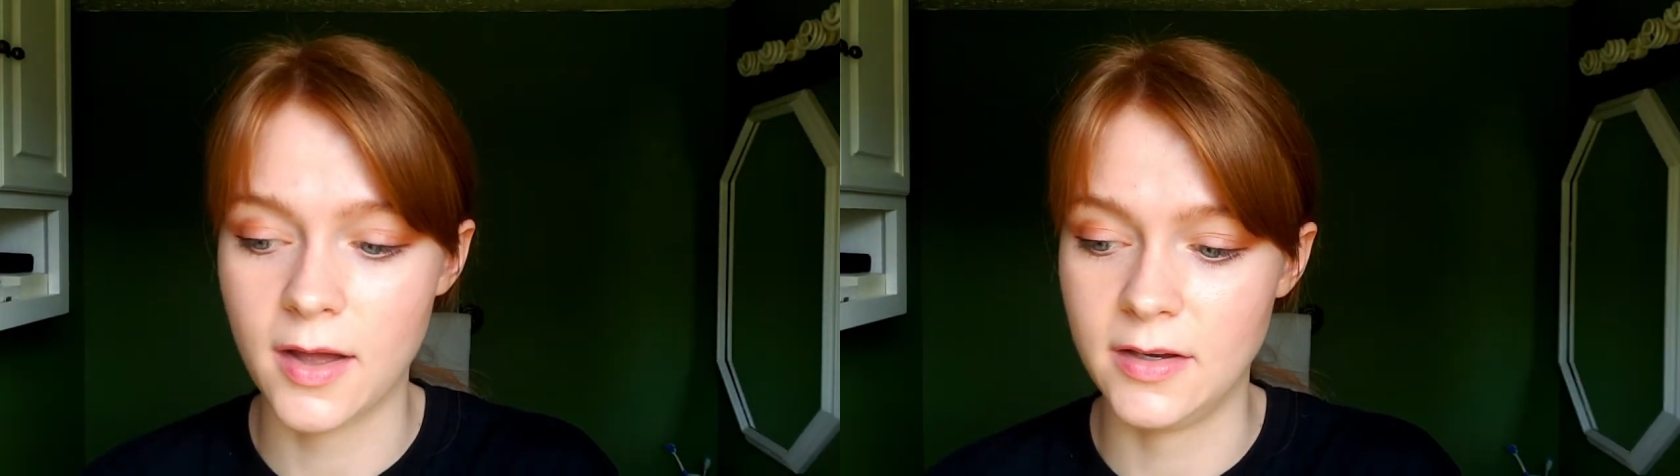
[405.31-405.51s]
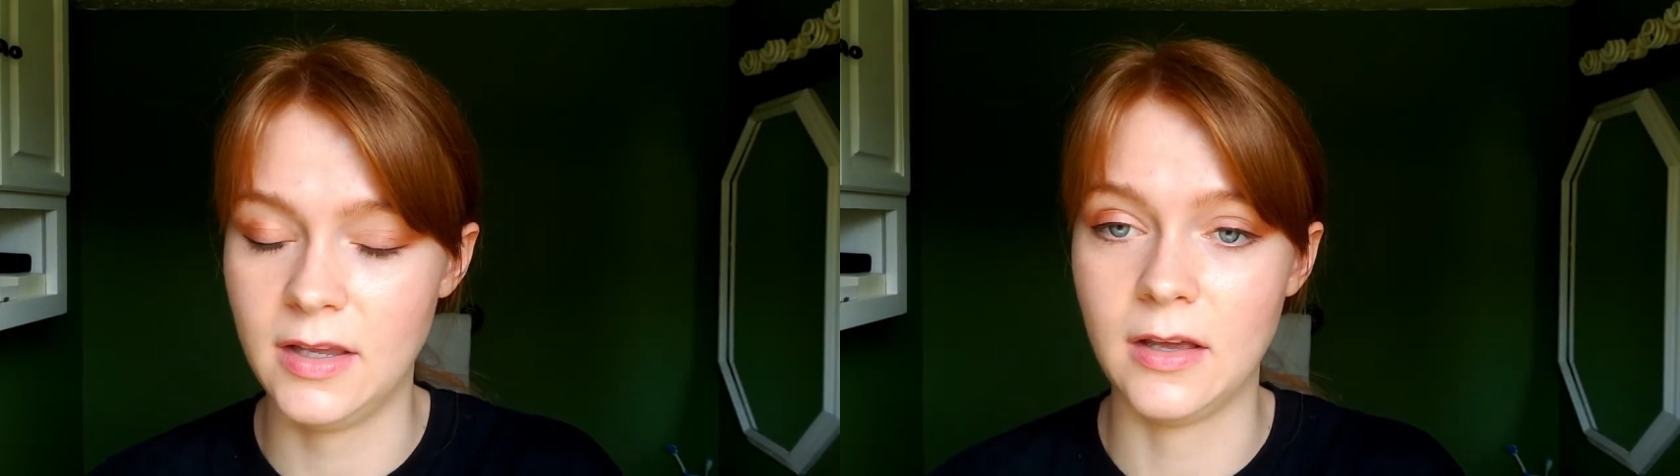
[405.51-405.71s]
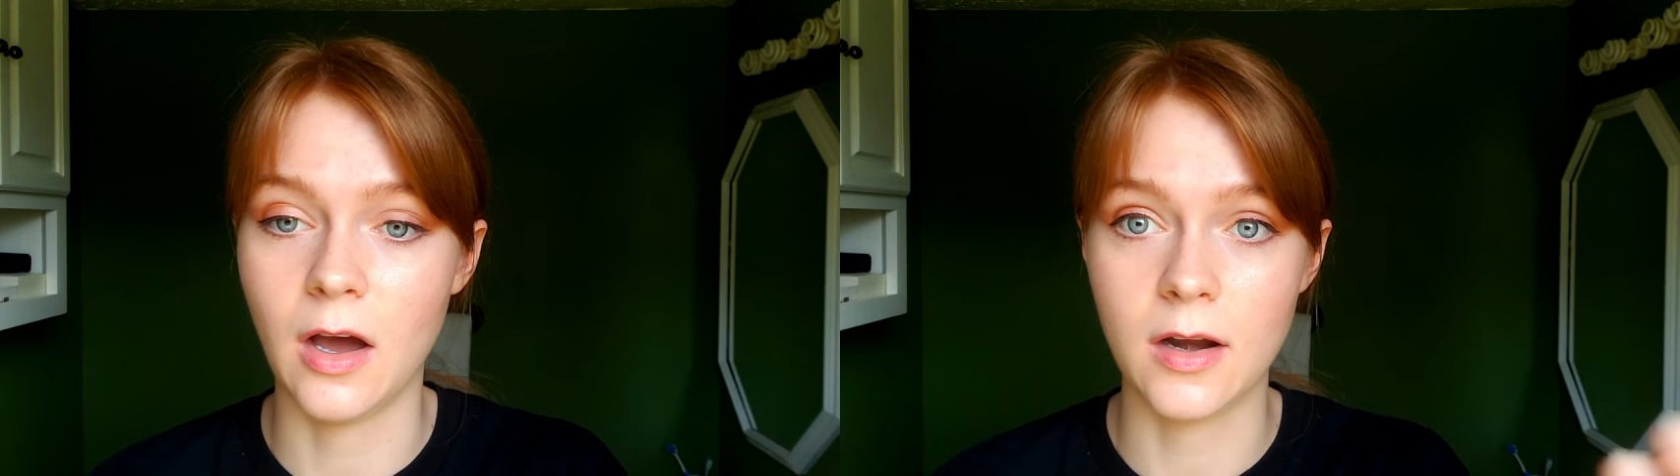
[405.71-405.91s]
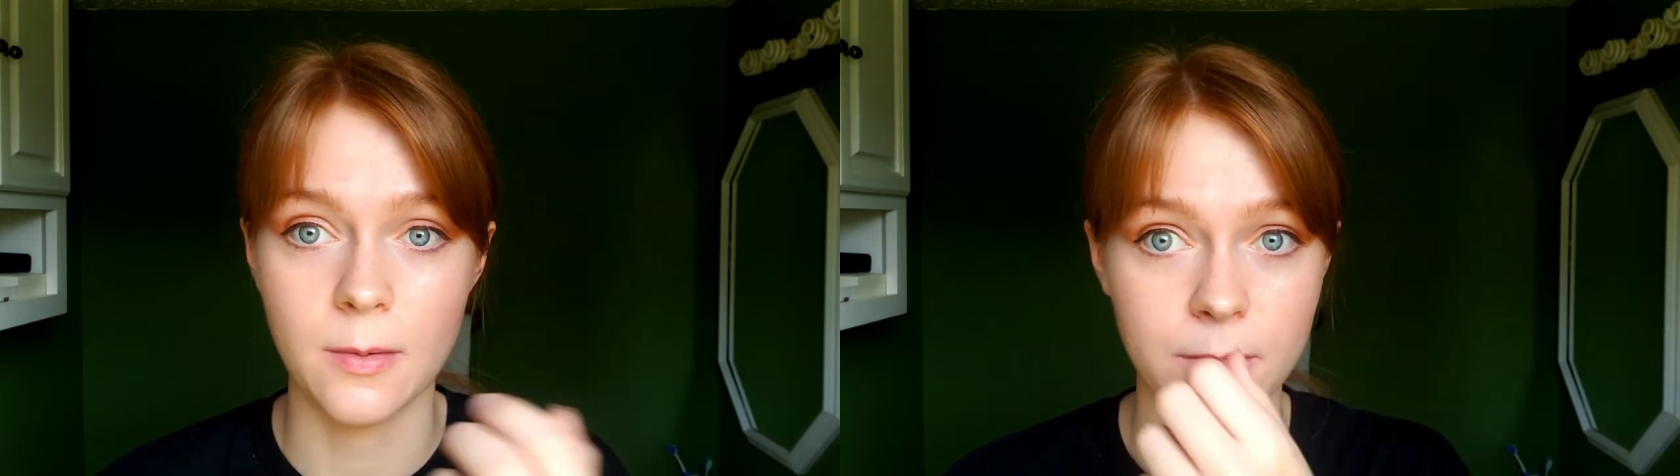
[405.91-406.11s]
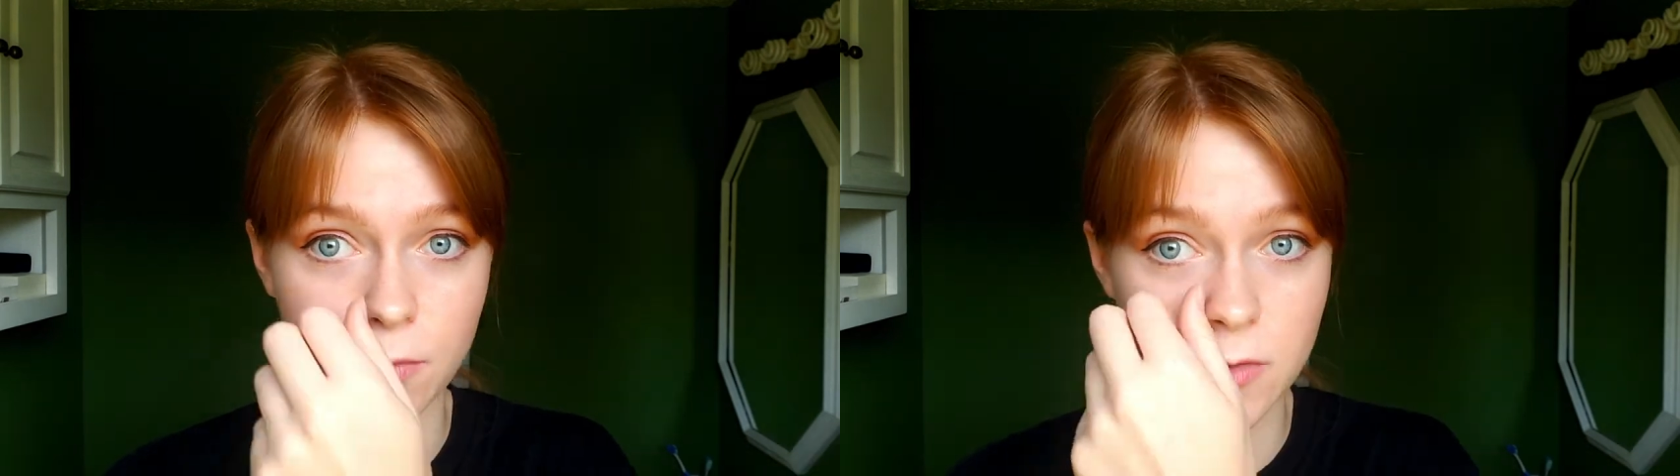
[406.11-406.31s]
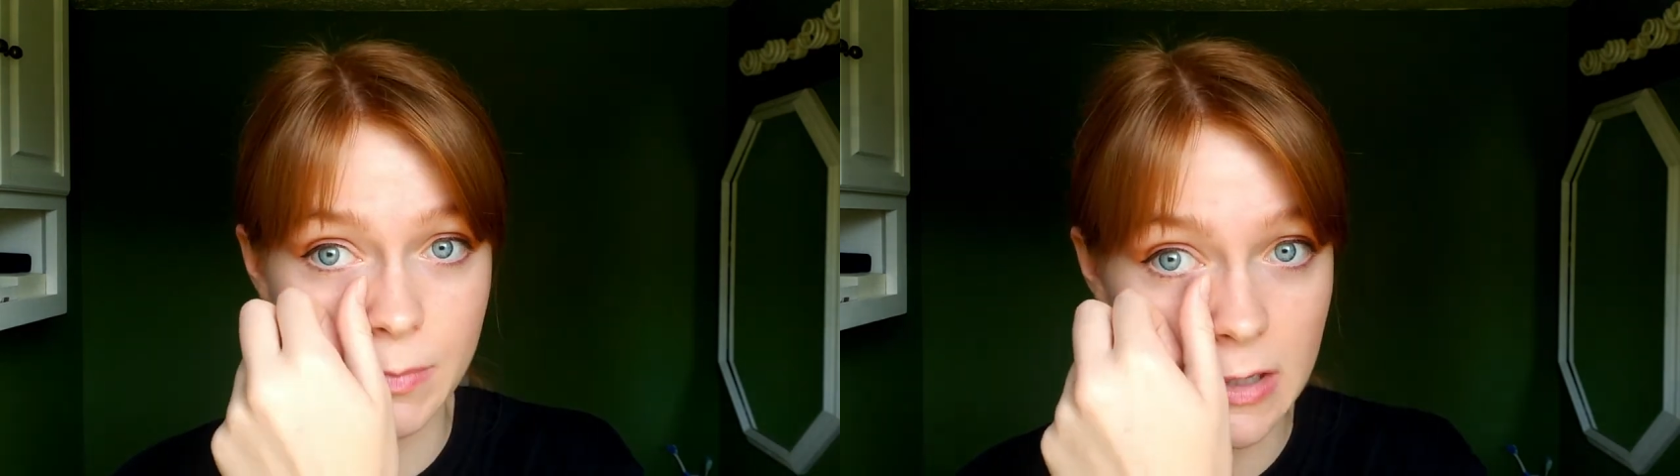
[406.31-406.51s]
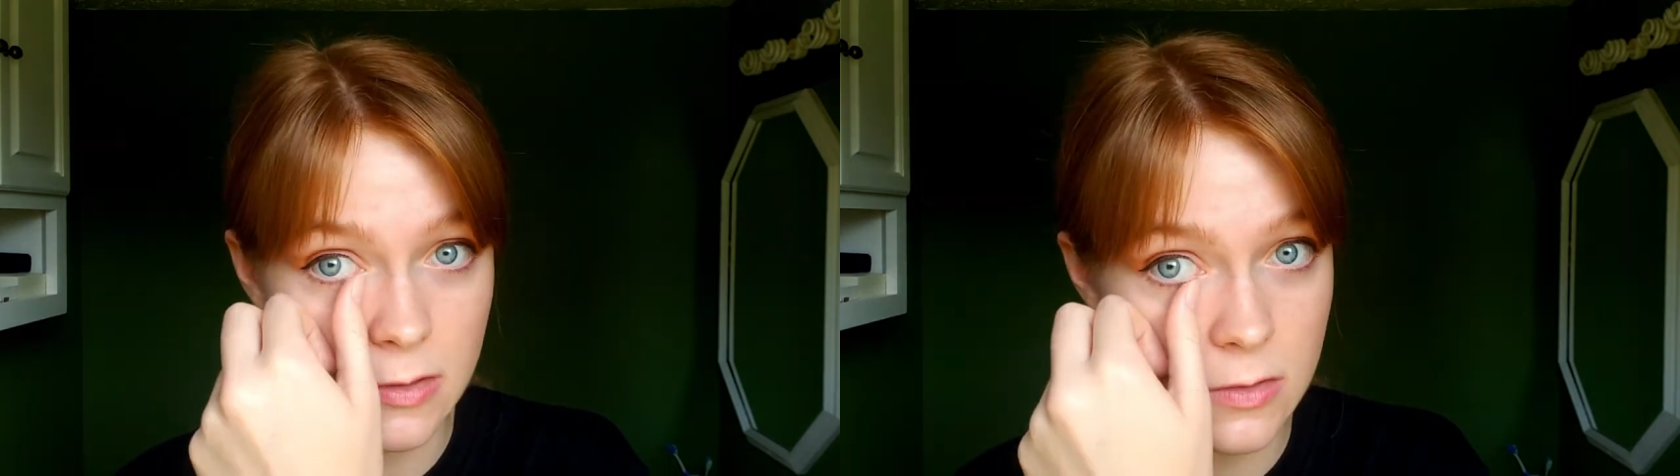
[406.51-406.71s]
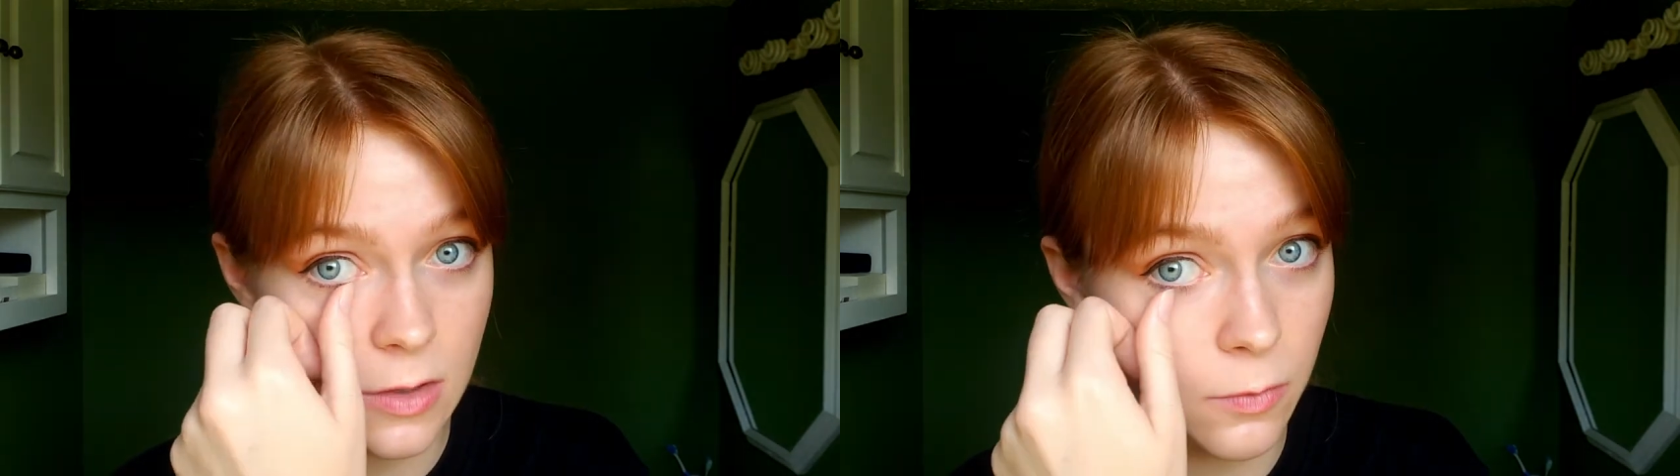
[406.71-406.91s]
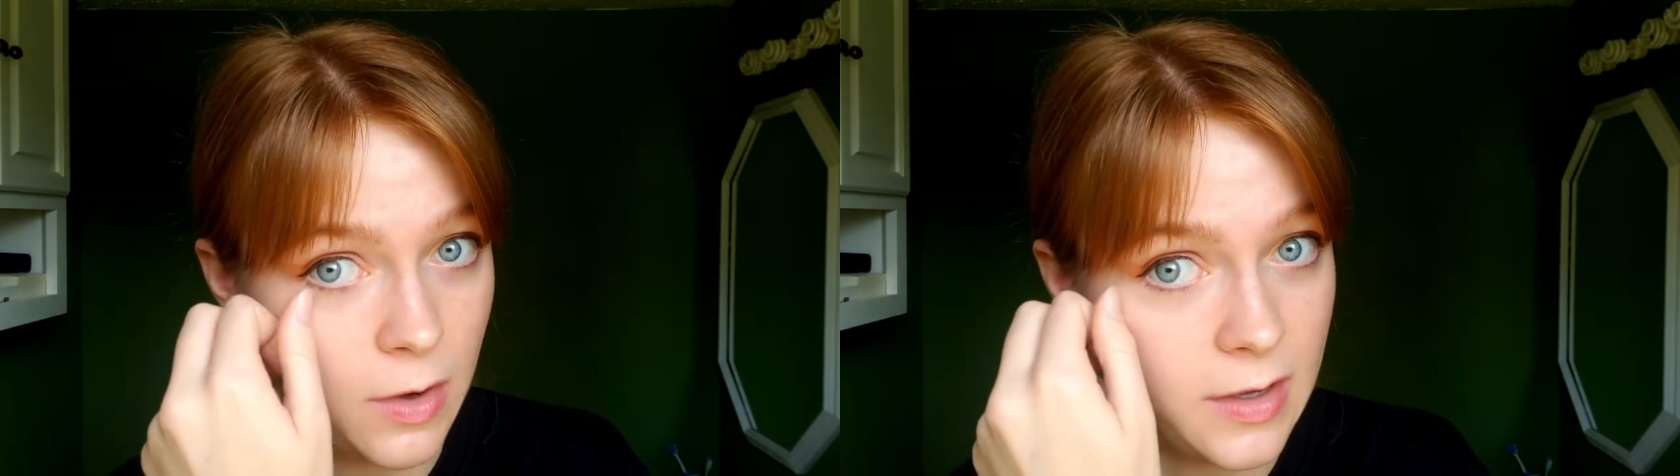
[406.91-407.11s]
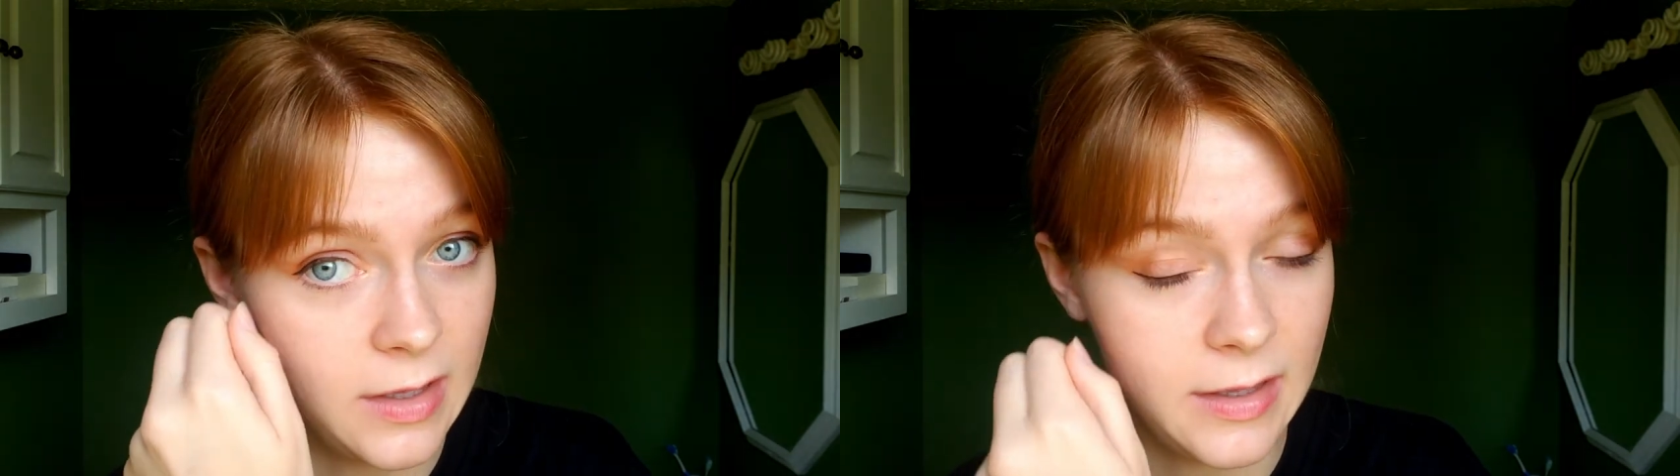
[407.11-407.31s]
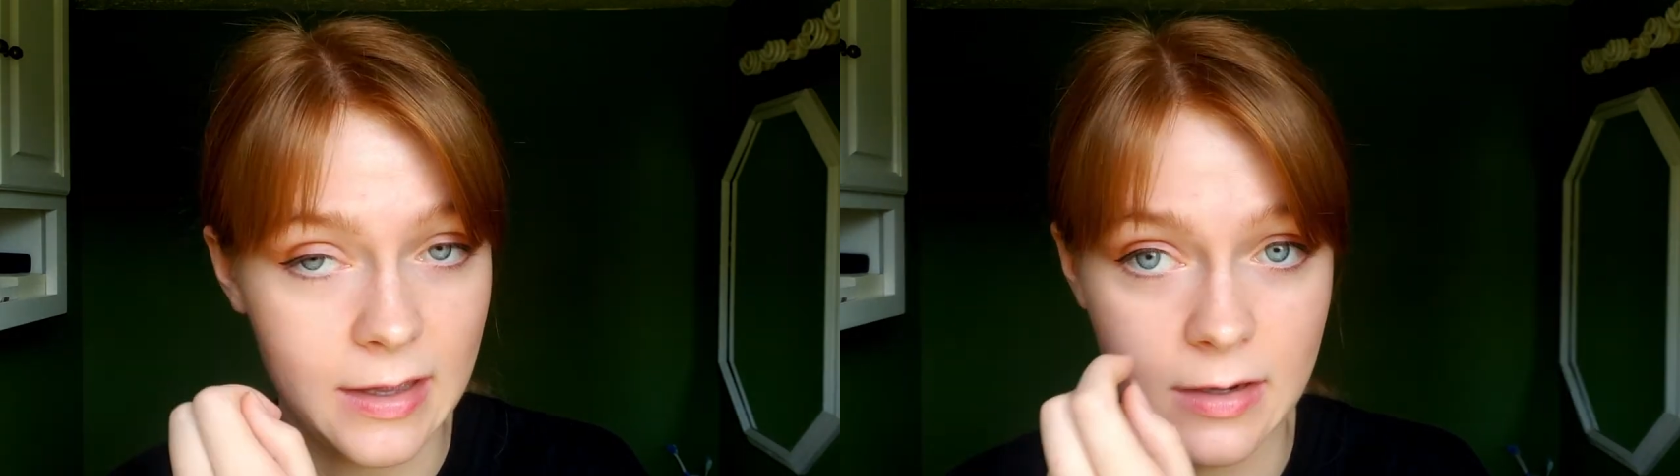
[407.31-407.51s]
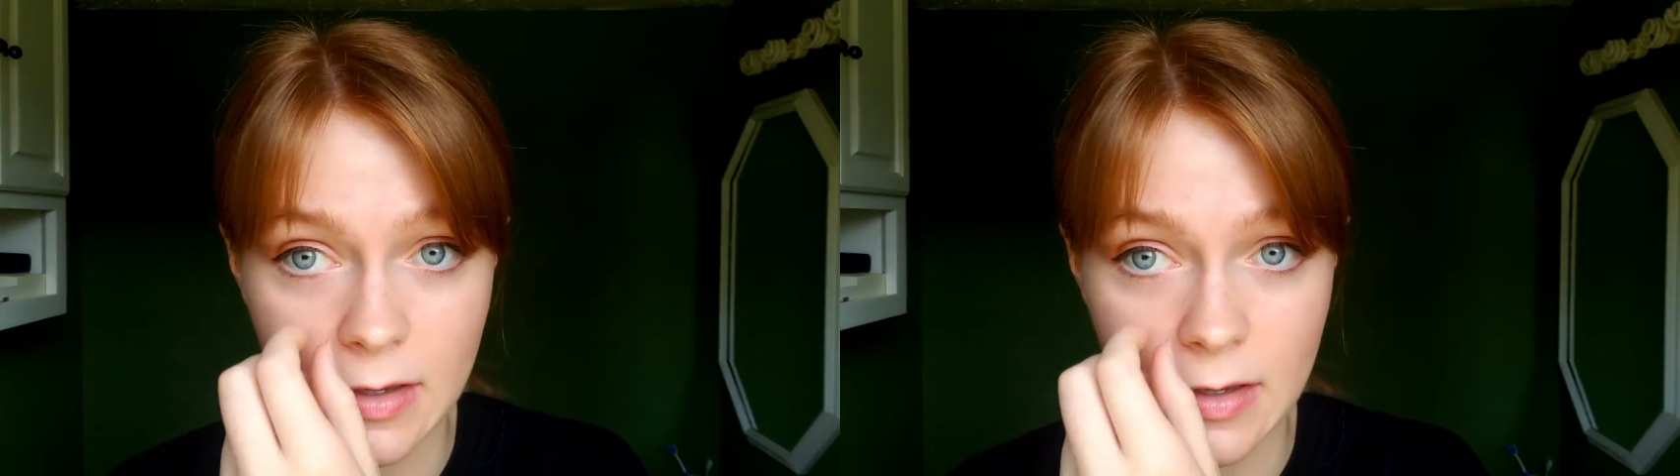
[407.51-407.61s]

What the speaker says: and he got up and was about to start running again.